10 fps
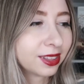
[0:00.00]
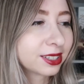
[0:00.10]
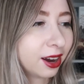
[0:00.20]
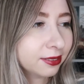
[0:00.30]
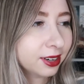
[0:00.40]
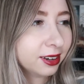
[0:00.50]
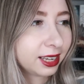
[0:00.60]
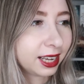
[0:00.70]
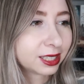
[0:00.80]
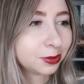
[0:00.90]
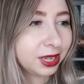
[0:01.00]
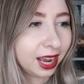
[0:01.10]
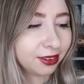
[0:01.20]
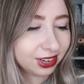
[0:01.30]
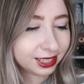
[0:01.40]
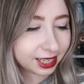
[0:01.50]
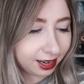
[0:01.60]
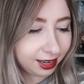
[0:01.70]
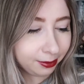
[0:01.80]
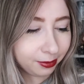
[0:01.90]
This cover gets me every
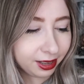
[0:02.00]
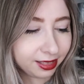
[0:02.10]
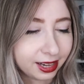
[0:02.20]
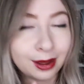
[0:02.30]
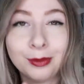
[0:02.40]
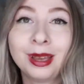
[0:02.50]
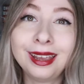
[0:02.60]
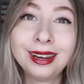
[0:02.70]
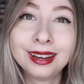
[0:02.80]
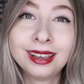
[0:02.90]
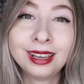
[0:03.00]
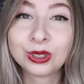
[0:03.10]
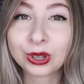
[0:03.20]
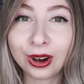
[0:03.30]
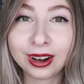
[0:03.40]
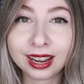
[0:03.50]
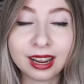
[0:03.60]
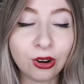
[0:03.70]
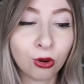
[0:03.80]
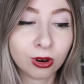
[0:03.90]
time that I'm in
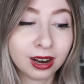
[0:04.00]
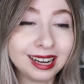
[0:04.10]
Target or